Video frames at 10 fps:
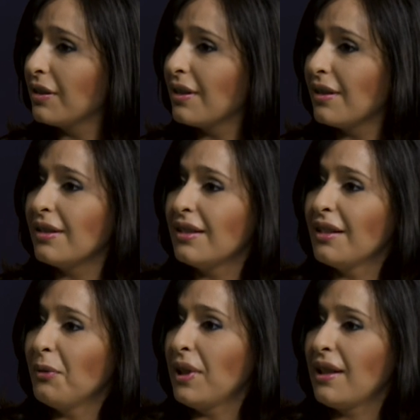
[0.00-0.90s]
because
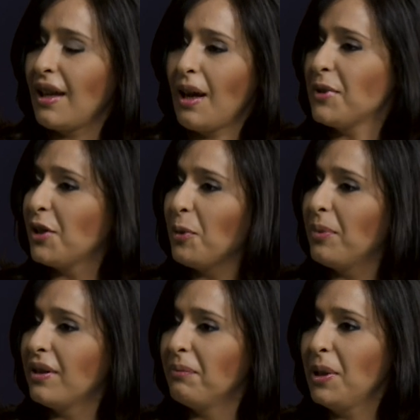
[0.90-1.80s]
we kept it
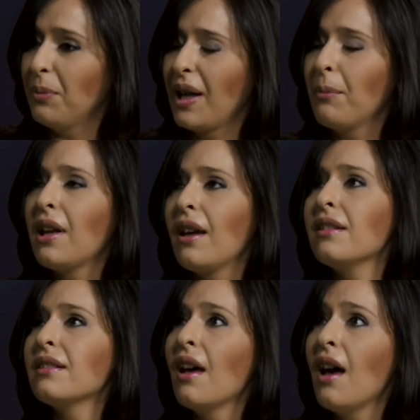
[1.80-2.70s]
open and people came and
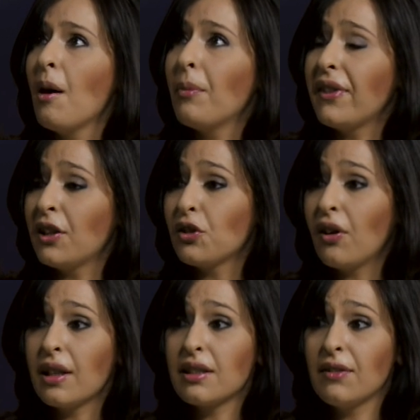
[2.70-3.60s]
ate. But then
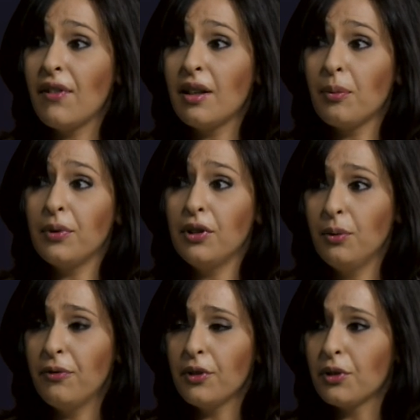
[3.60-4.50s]
trying to develop new
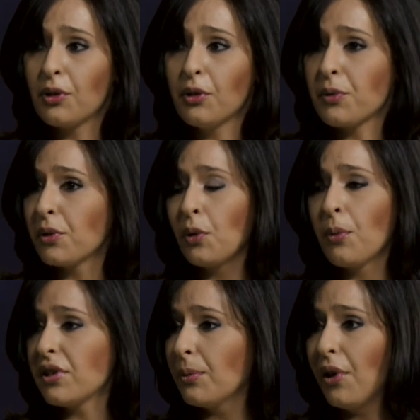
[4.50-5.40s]
food courts was
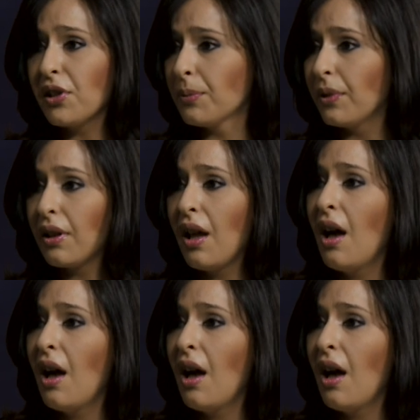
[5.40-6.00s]
almost impossible.